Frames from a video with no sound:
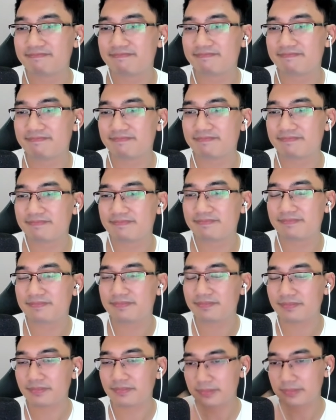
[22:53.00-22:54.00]

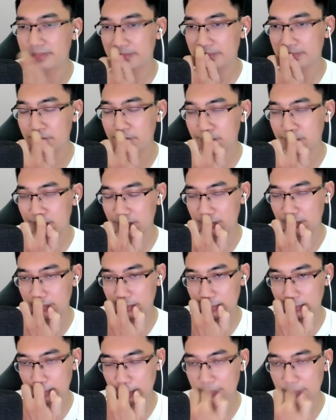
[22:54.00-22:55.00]

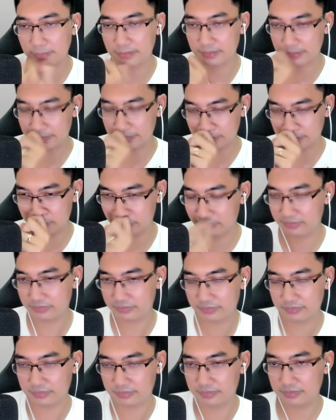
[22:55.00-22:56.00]

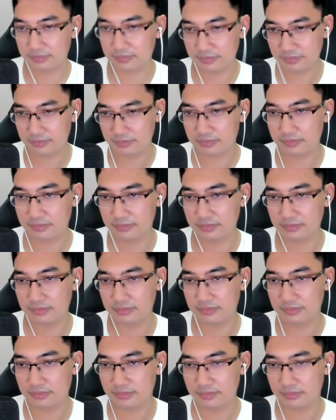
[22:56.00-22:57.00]

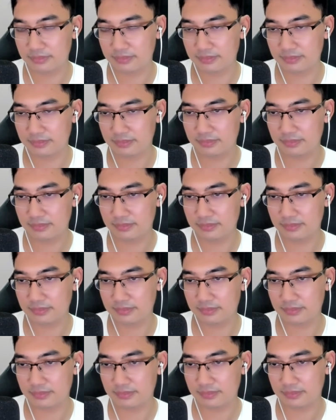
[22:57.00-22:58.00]

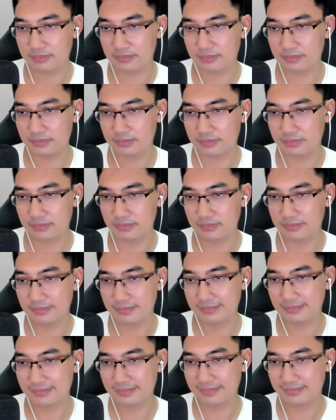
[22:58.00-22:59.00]

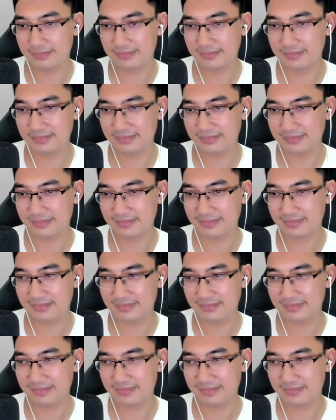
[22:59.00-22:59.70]
No words are spoken by the person on screen.